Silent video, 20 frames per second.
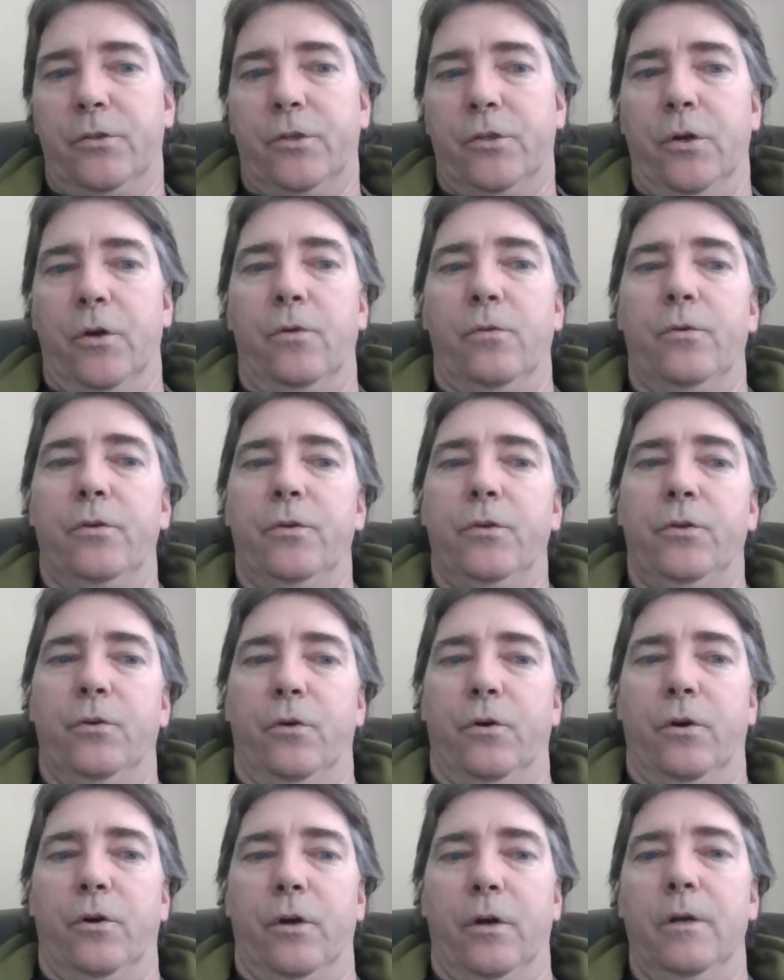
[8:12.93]
So
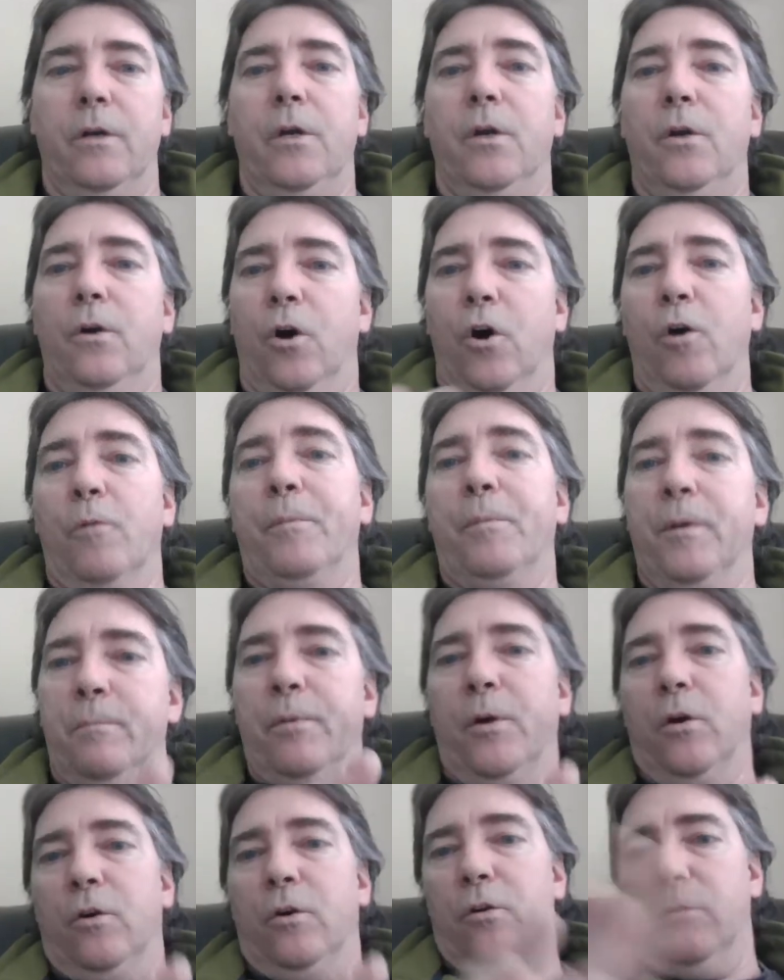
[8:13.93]
your
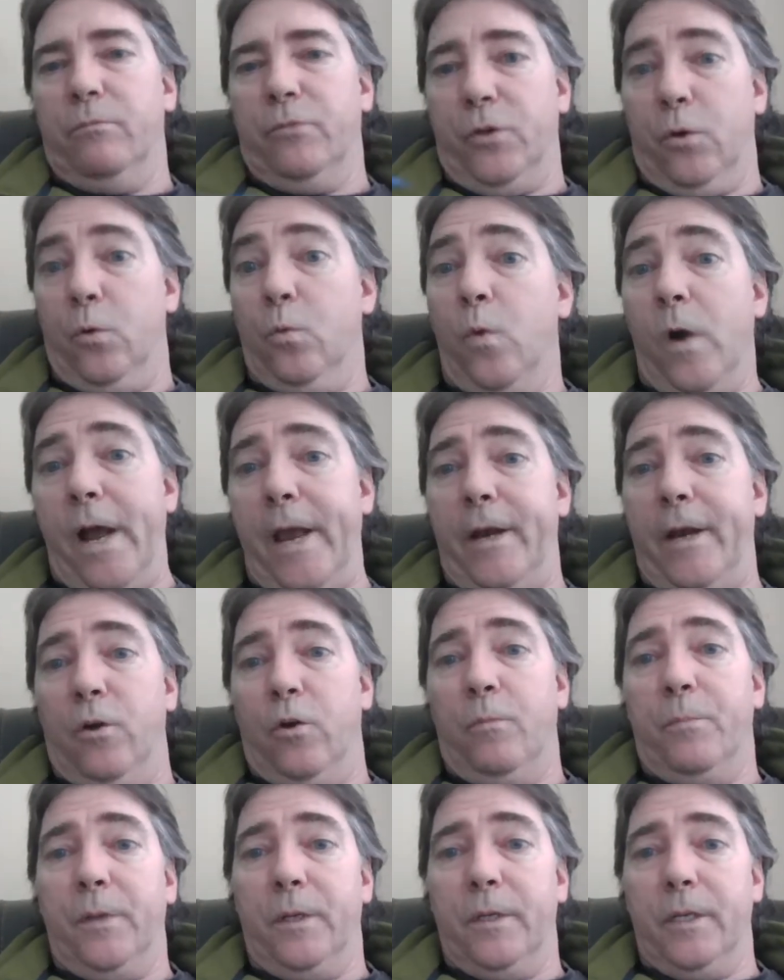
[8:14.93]
open poems are wide
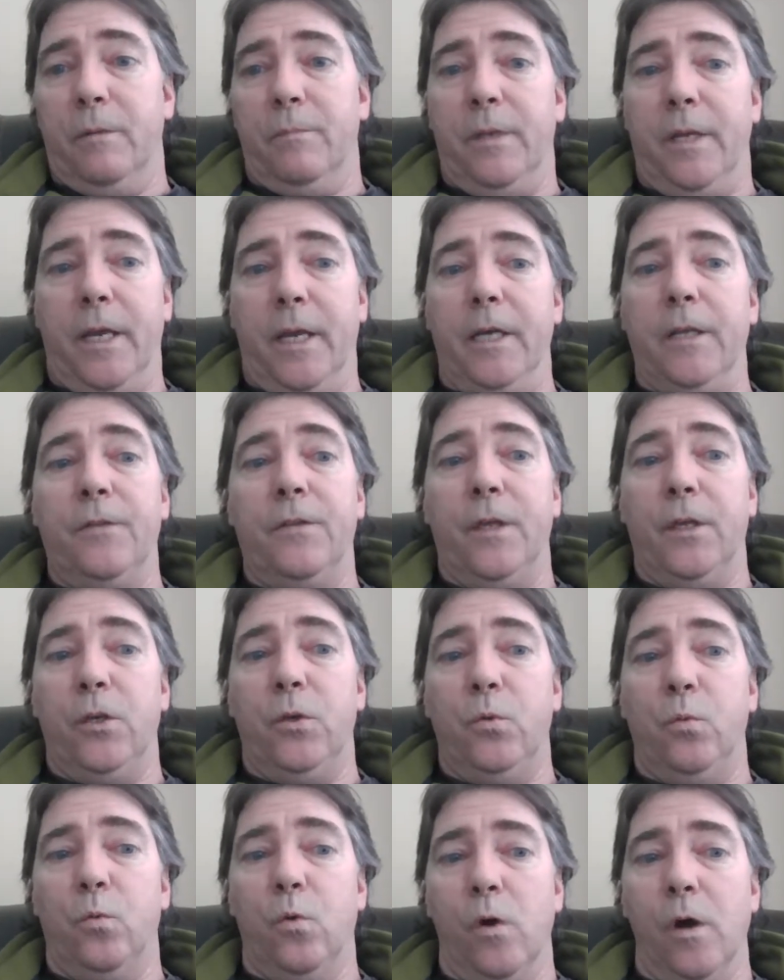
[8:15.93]
open, can be
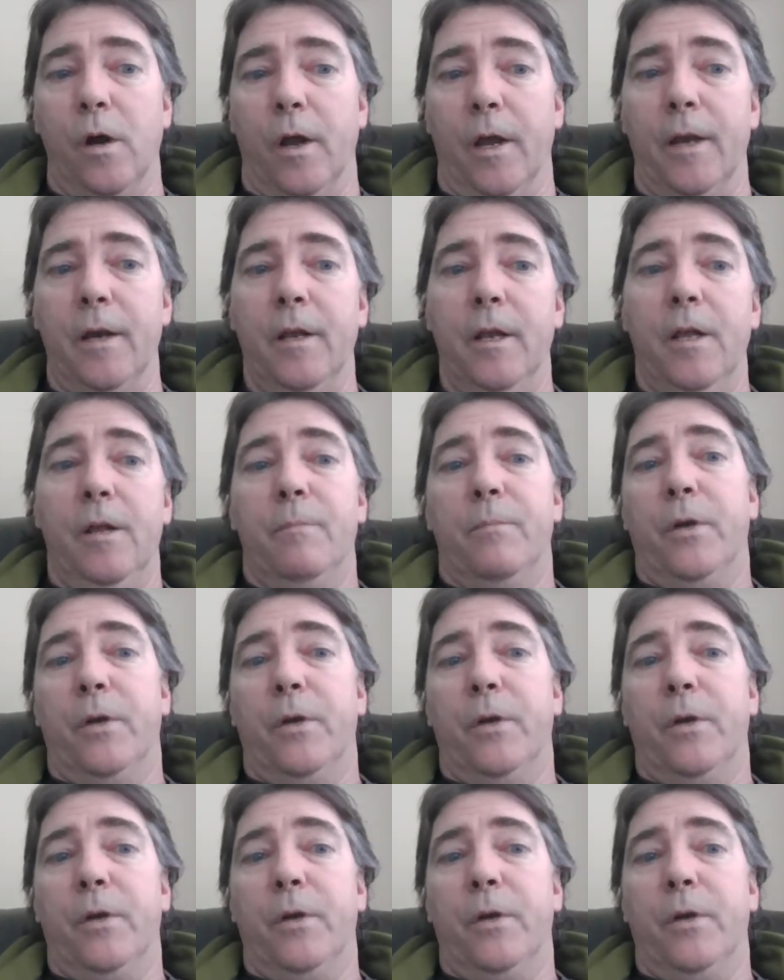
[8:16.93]
anything you want,